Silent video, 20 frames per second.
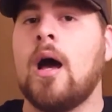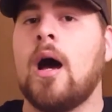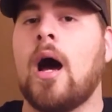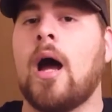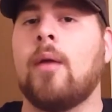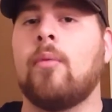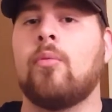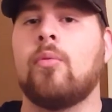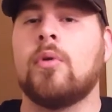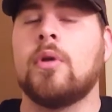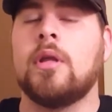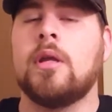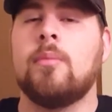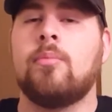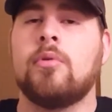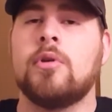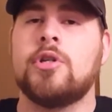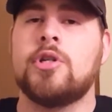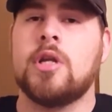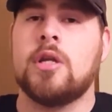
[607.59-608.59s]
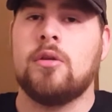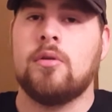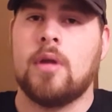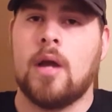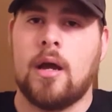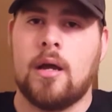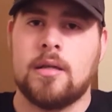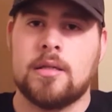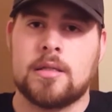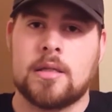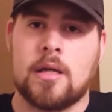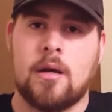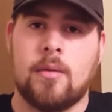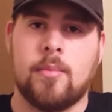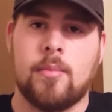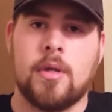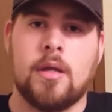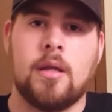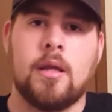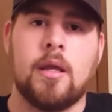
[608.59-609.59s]
I really appreciate you guys
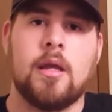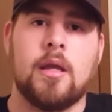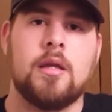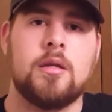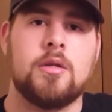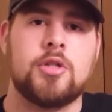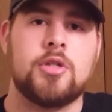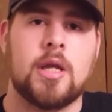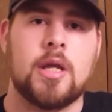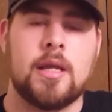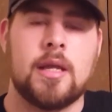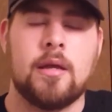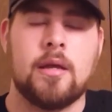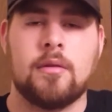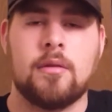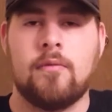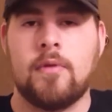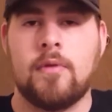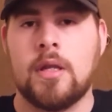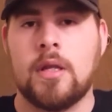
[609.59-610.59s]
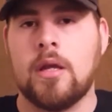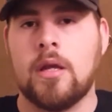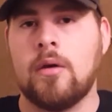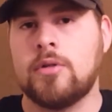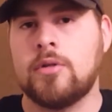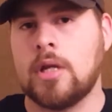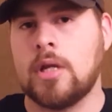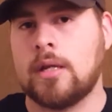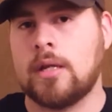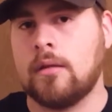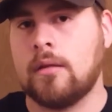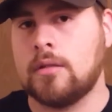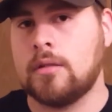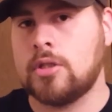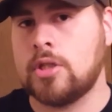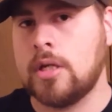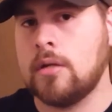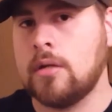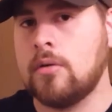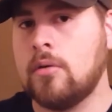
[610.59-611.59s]
coming and checking out the video and checking out the
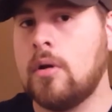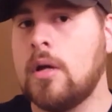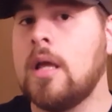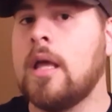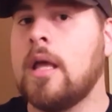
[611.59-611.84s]
channel.